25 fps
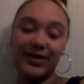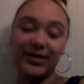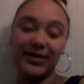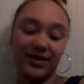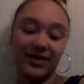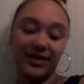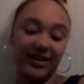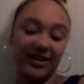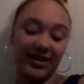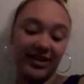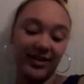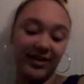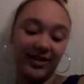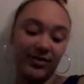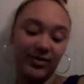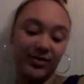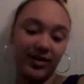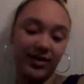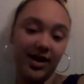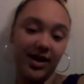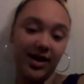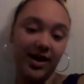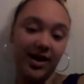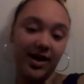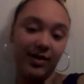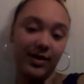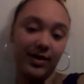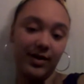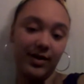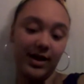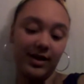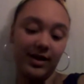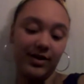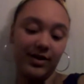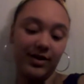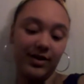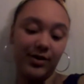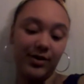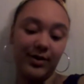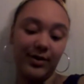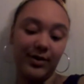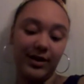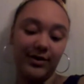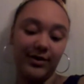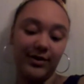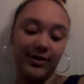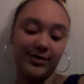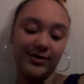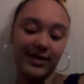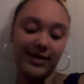are legal now, and nobody
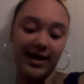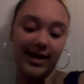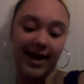knows how to